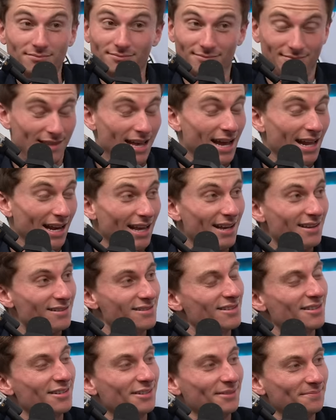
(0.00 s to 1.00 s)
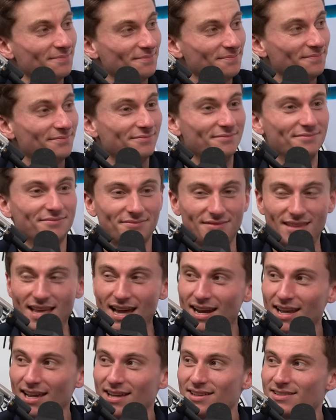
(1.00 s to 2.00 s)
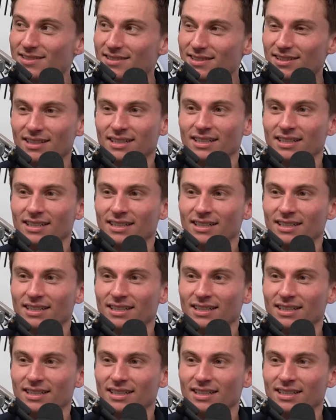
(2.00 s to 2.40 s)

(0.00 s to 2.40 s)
That is, that is.